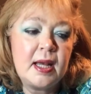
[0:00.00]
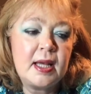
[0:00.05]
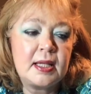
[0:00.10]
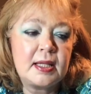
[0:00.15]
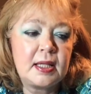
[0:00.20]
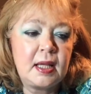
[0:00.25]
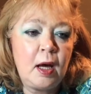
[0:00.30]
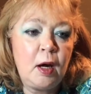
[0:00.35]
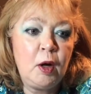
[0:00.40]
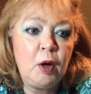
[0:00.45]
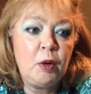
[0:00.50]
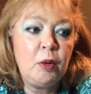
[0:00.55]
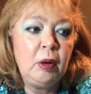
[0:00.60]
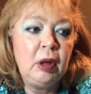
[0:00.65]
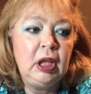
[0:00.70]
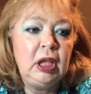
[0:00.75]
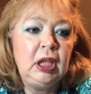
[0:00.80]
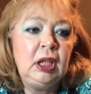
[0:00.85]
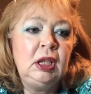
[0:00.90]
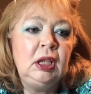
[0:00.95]
So
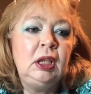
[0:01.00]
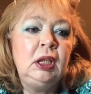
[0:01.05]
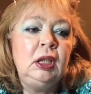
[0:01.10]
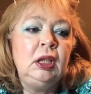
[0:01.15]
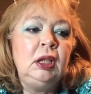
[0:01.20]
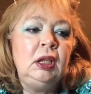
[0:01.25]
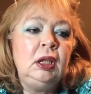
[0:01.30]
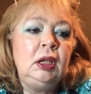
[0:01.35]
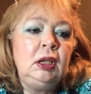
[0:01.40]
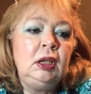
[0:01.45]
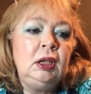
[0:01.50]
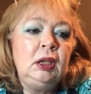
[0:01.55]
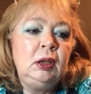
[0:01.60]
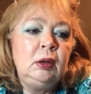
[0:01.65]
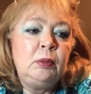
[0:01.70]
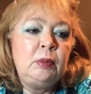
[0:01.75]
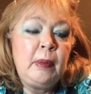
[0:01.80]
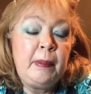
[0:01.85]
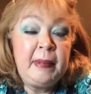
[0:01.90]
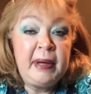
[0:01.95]

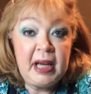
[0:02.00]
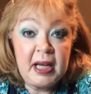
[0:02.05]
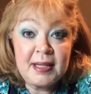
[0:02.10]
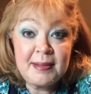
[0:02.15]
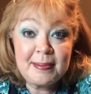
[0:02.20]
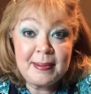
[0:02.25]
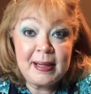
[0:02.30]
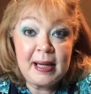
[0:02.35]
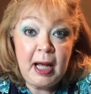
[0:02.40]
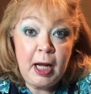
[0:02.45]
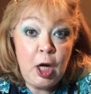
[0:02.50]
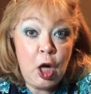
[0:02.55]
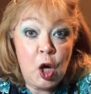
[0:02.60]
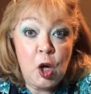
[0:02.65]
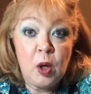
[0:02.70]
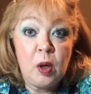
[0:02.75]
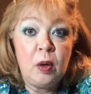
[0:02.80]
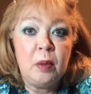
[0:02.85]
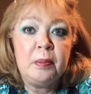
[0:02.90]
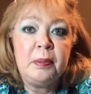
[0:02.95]
when my husband got
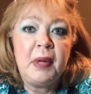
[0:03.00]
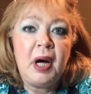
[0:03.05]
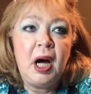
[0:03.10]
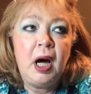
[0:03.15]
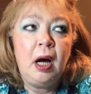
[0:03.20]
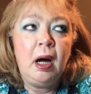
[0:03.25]
home,